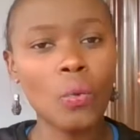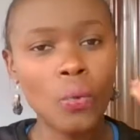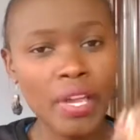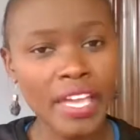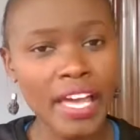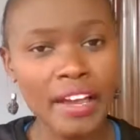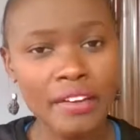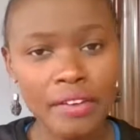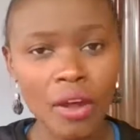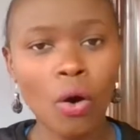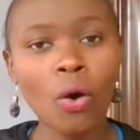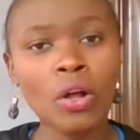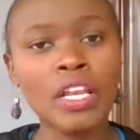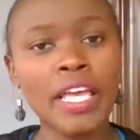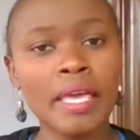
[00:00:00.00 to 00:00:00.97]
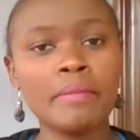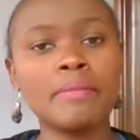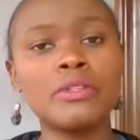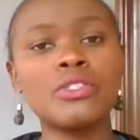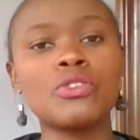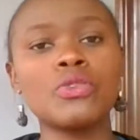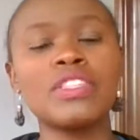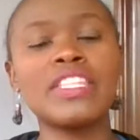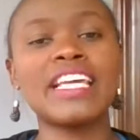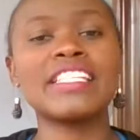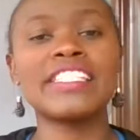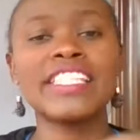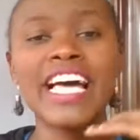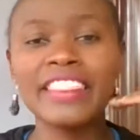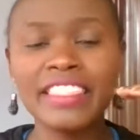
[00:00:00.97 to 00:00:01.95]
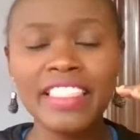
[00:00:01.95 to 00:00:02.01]
we are all able to then
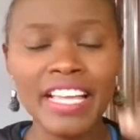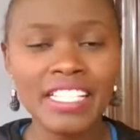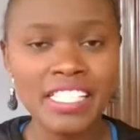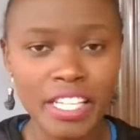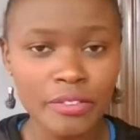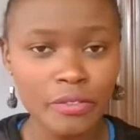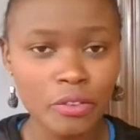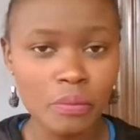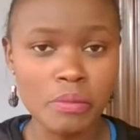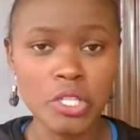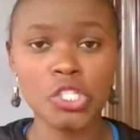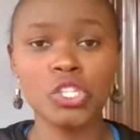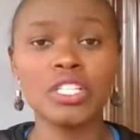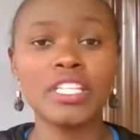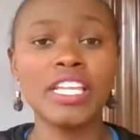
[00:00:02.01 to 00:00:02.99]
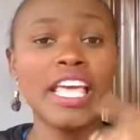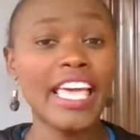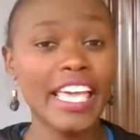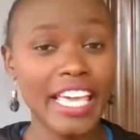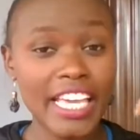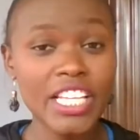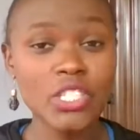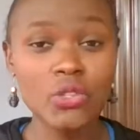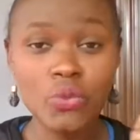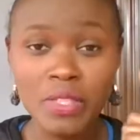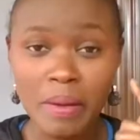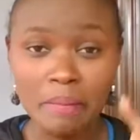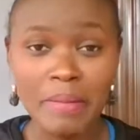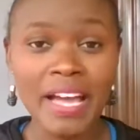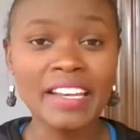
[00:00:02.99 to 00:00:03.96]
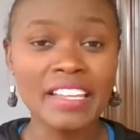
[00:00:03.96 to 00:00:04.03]
turn that information into the
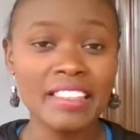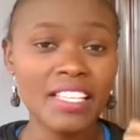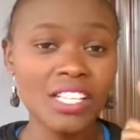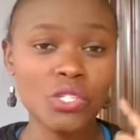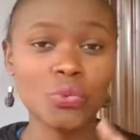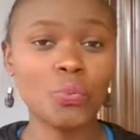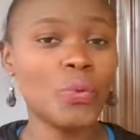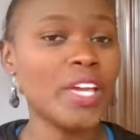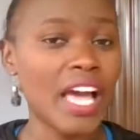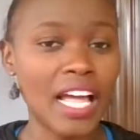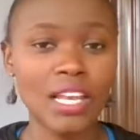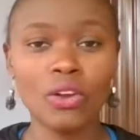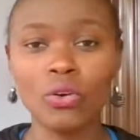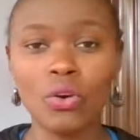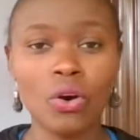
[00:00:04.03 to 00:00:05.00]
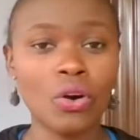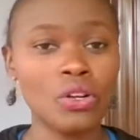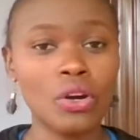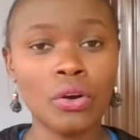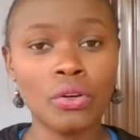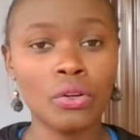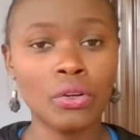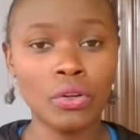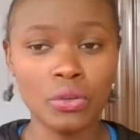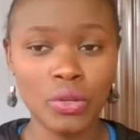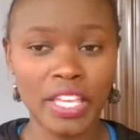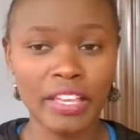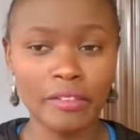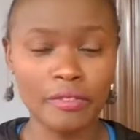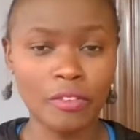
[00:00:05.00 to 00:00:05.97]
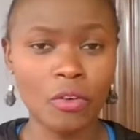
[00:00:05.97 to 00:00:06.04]
money that we are or
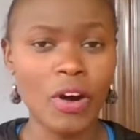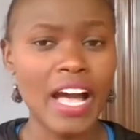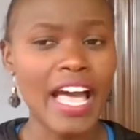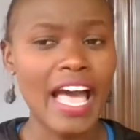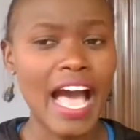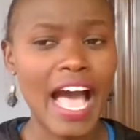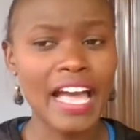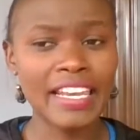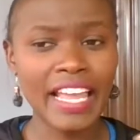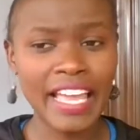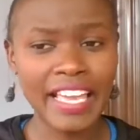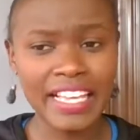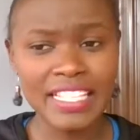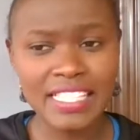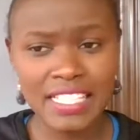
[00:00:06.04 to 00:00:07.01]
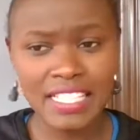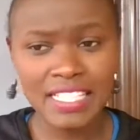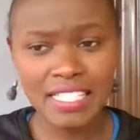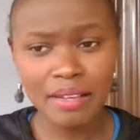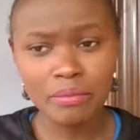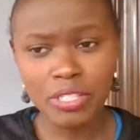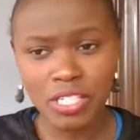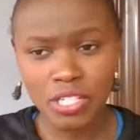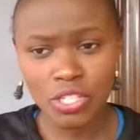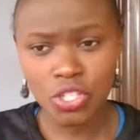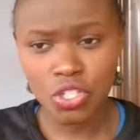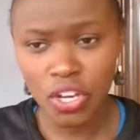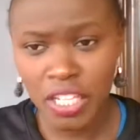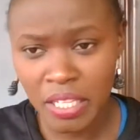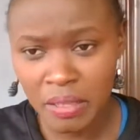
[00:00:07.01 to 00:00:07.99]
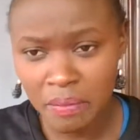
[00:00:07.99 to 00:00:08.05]
looking for. And I can see somebody's
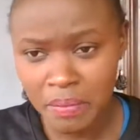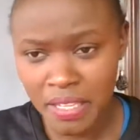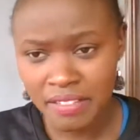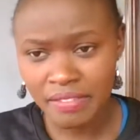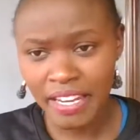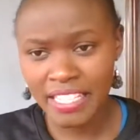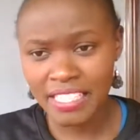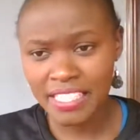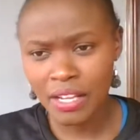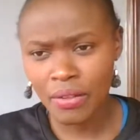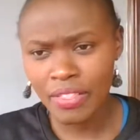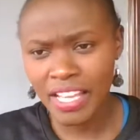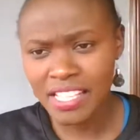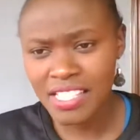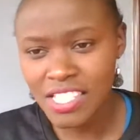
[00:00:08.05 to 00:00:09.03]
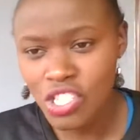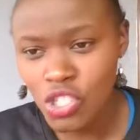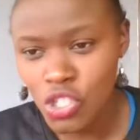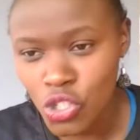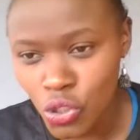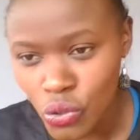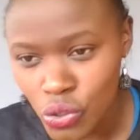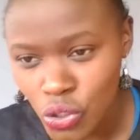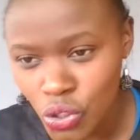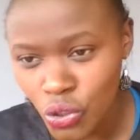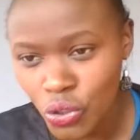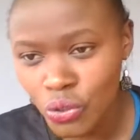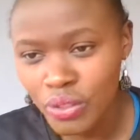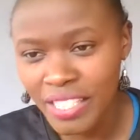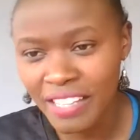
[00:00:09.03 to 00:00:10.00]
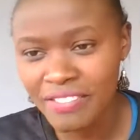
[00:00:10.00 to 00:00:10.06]
joining me right now. That's
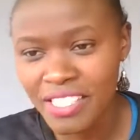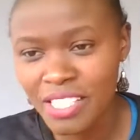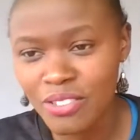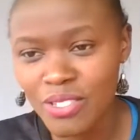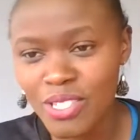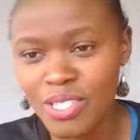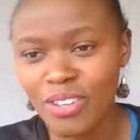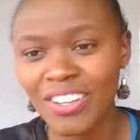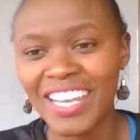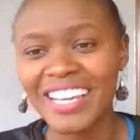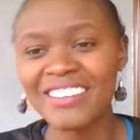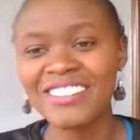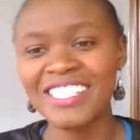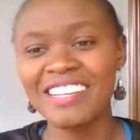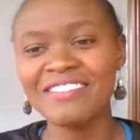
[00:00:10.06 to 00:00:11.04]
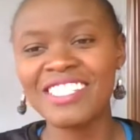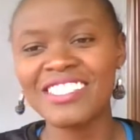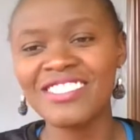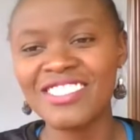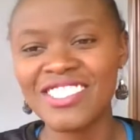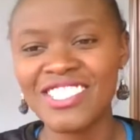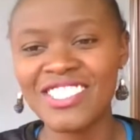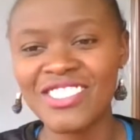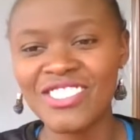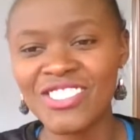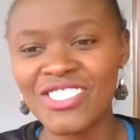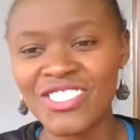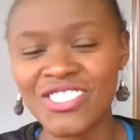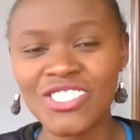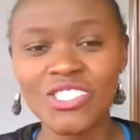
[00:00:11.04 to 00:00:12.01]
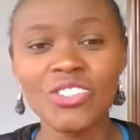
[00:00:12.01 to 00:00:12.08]
Jojo. Good afternoon, scholar. Good afternoon to you,
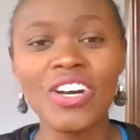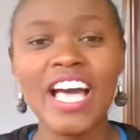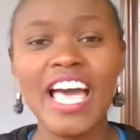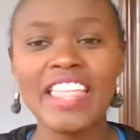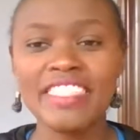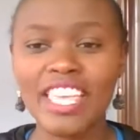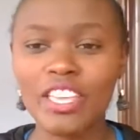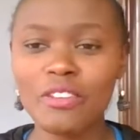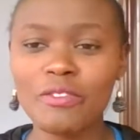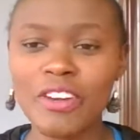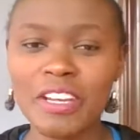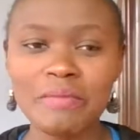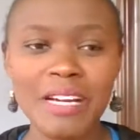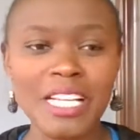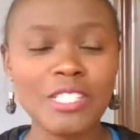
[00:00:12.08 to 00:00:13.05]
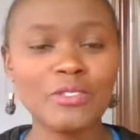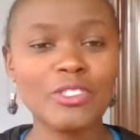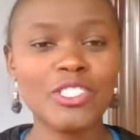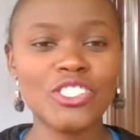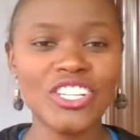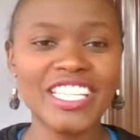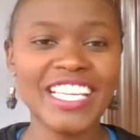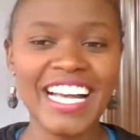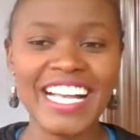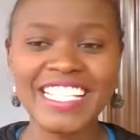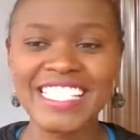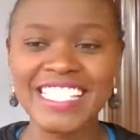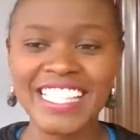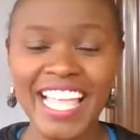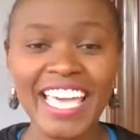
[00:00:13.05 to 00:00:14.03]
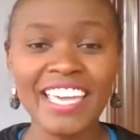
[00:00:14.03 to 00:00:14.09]
Jojo. Thank you very much for joining us
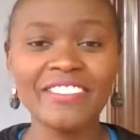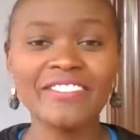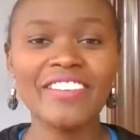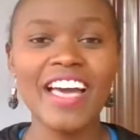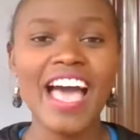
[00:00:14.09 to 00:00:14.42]
live.